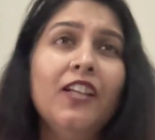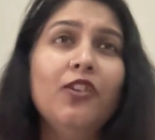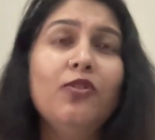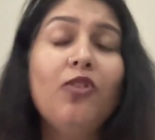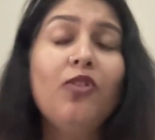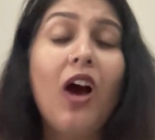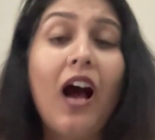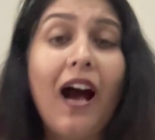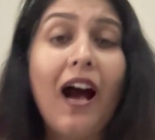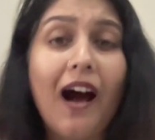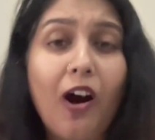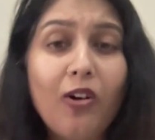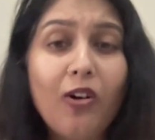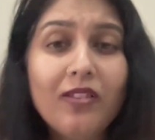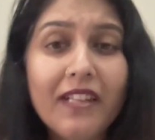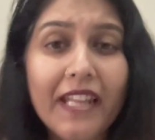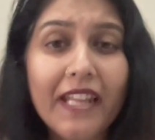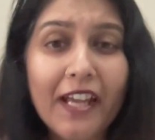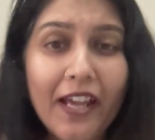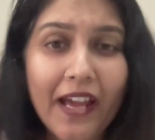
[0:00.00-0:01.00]
you know
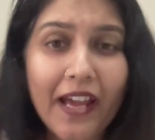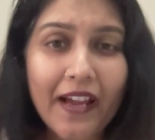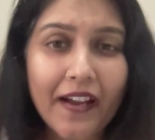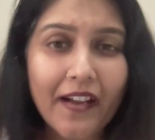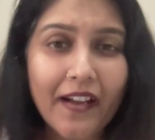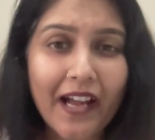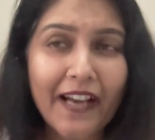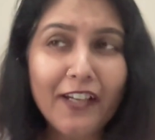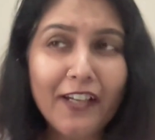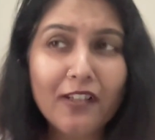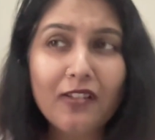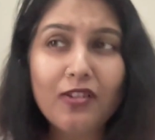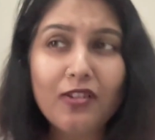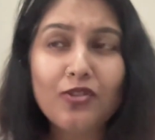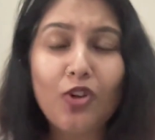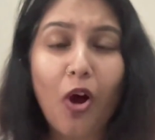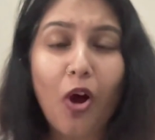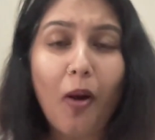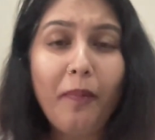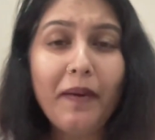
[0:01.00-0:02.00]
how they kind of
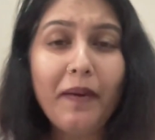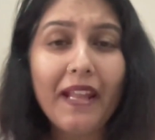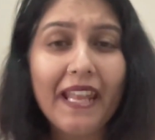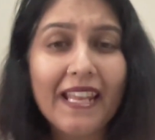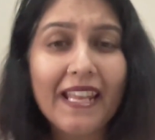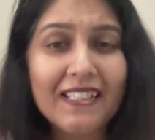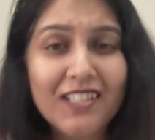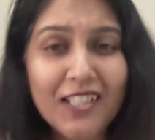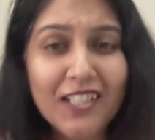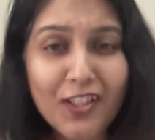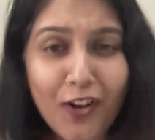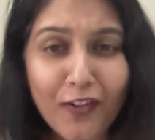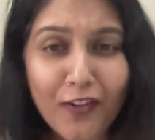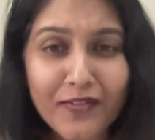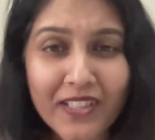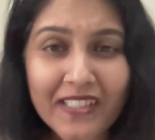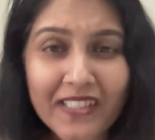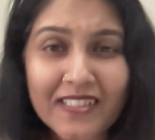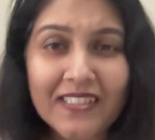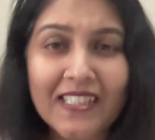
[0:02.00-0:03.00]
stopped aging
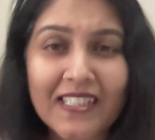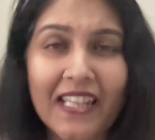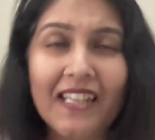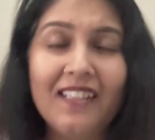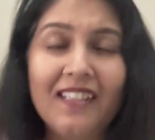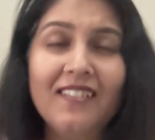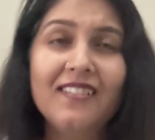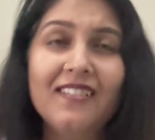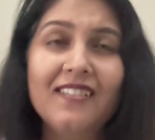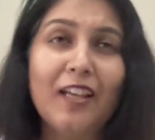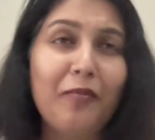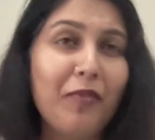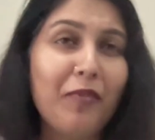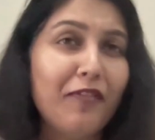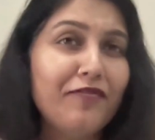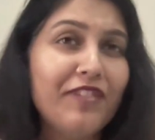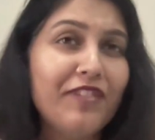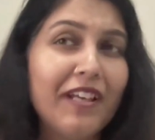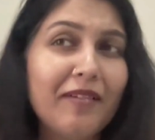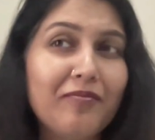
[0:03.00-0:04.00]
of their skin, some
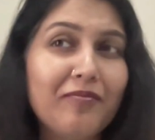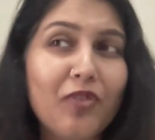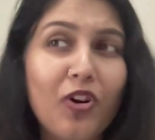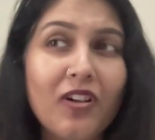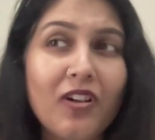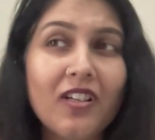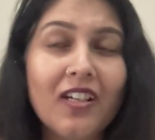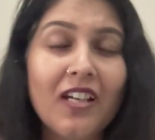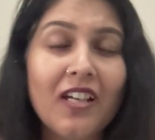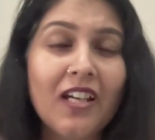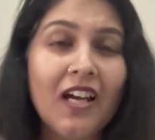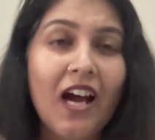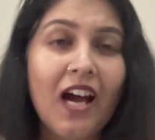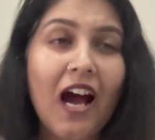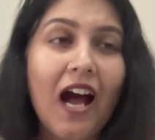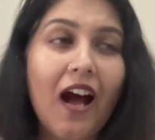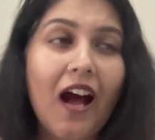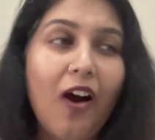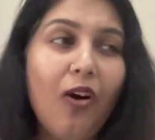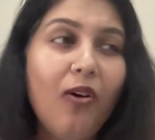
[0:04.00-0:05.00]
of them, or
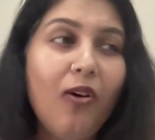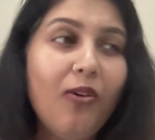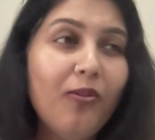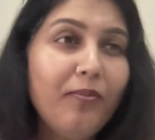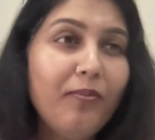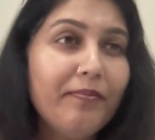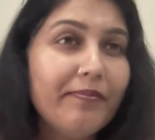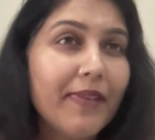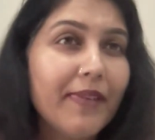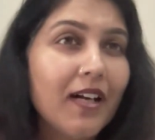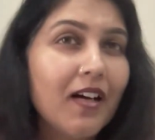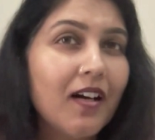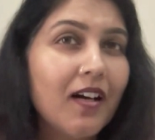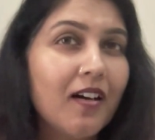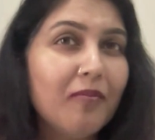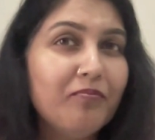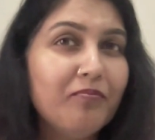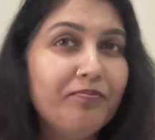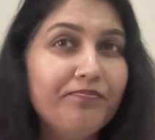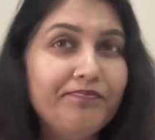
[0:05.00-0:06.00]
how
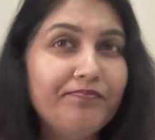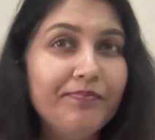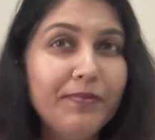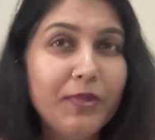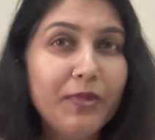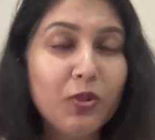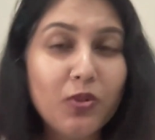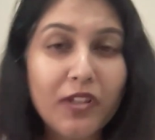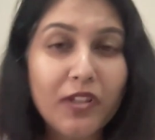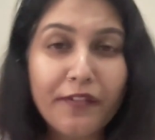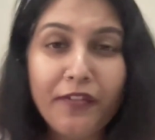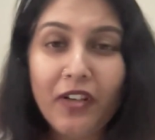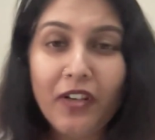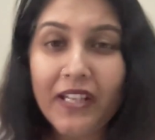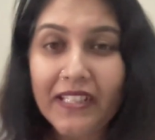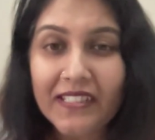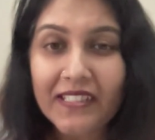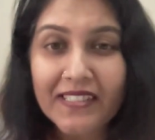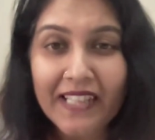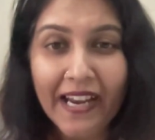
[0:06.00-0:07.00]
beautiful
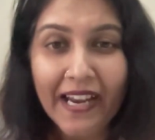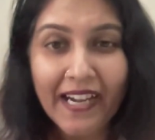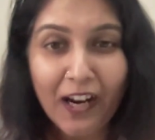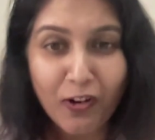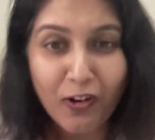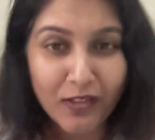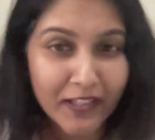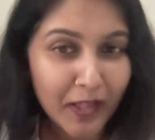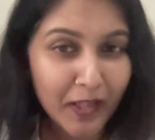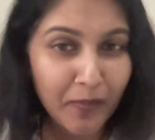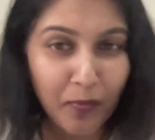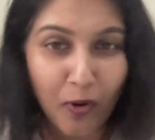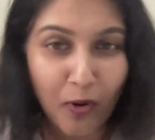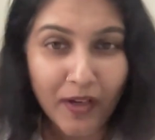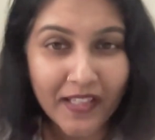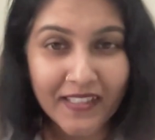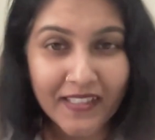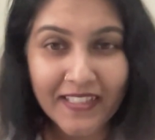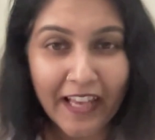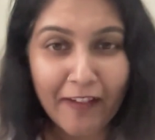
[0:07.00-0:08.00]
inside out their
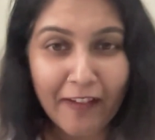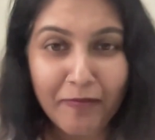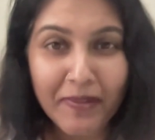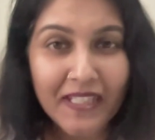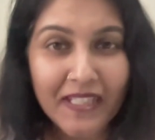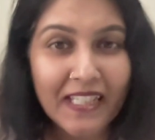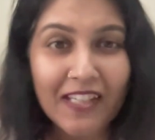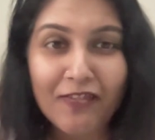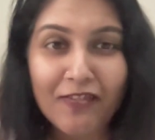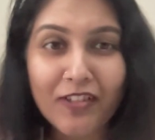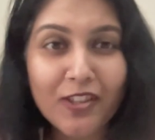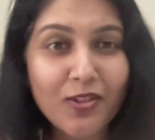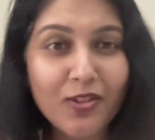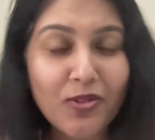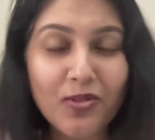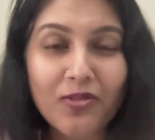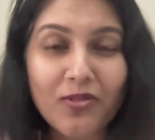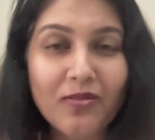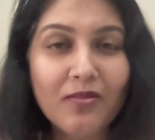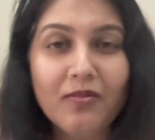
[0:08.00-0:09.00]
bodies have been, even
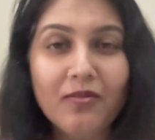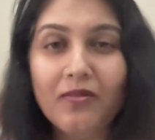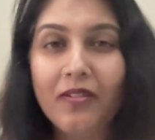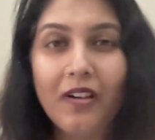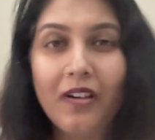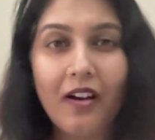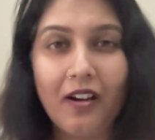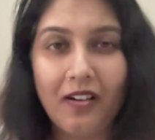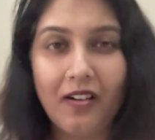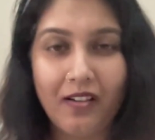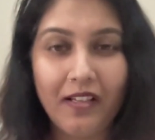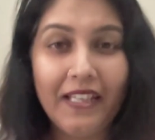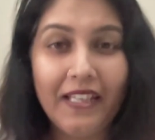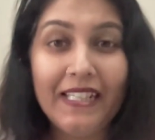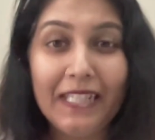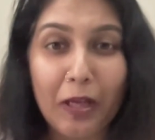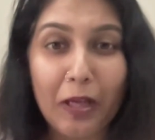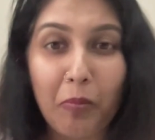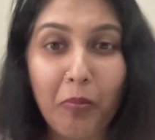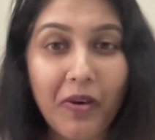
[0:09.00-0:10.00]
though
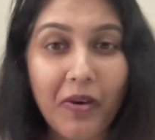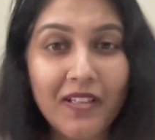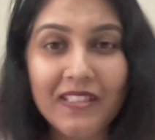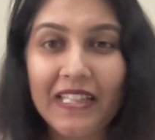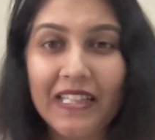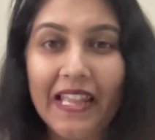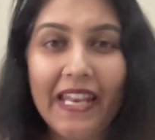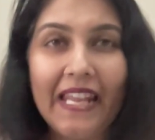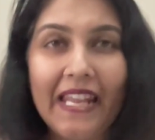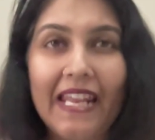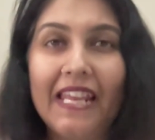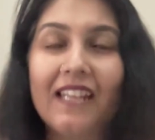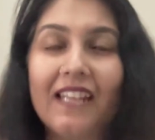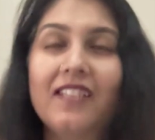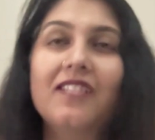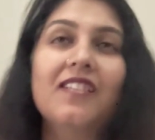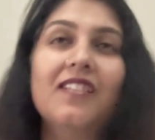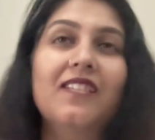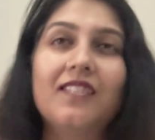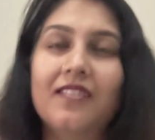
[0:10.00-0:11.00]
in numbers their
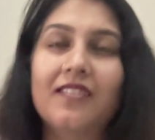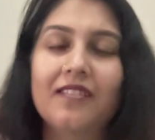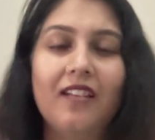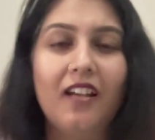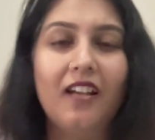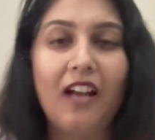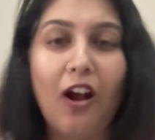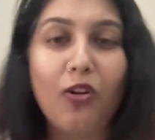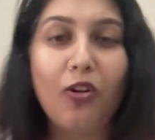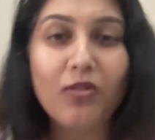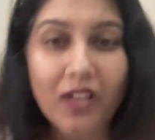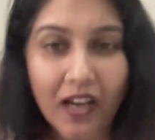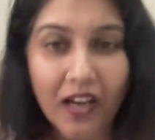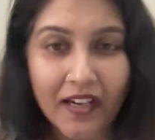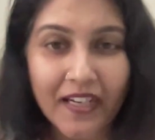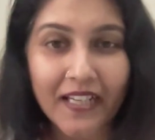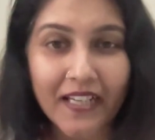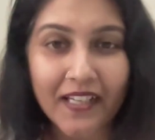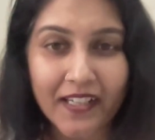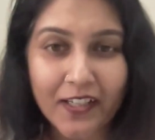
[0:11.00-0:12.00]
age is around
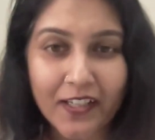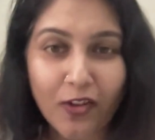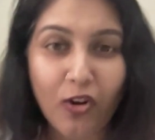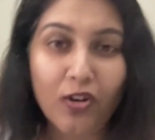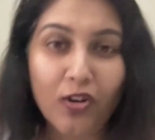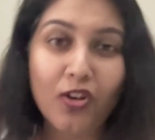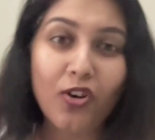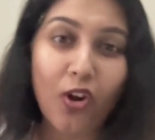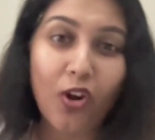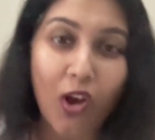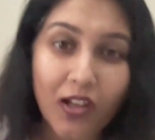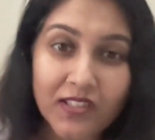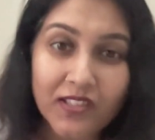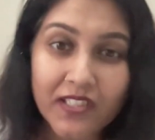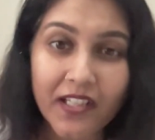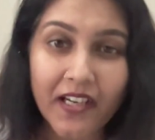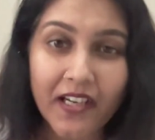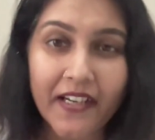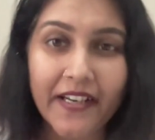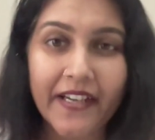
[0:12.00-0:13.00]
100 or
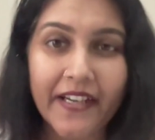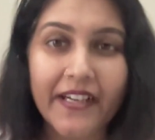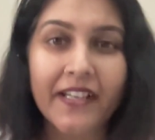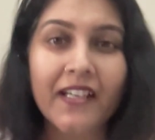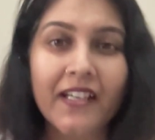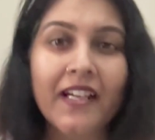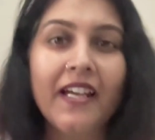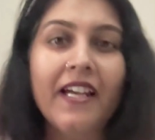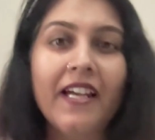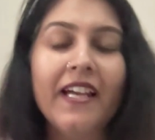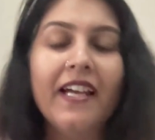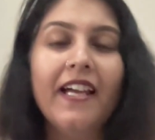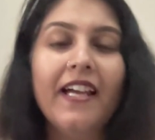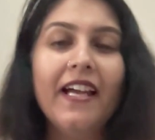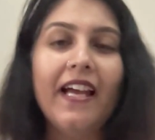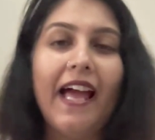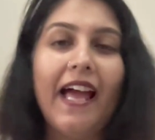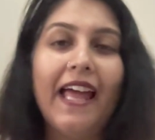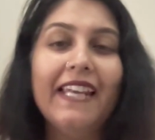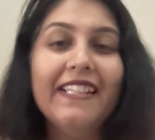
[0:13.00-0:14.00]
crossed 100.
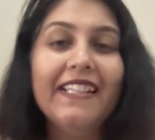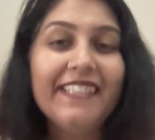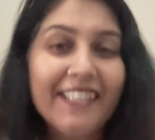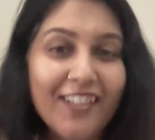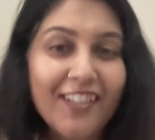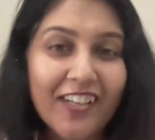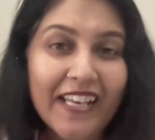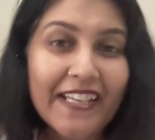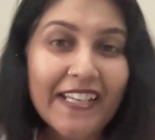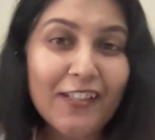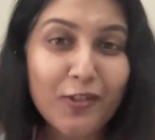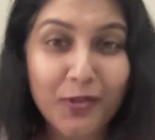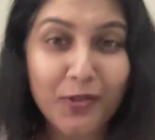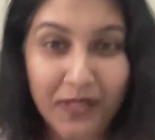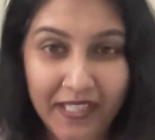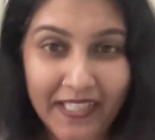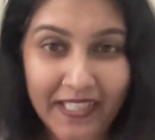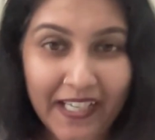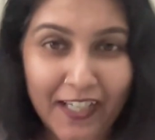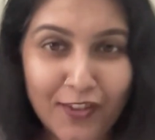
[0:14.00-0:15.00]
And it's a treat to
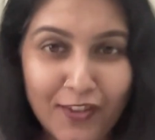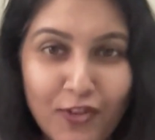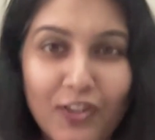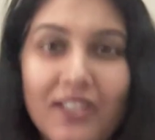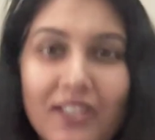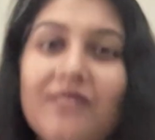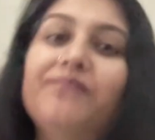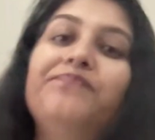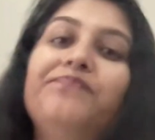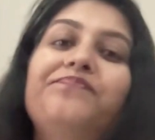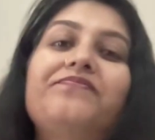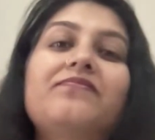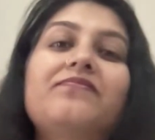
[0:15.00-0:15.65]
read, actually.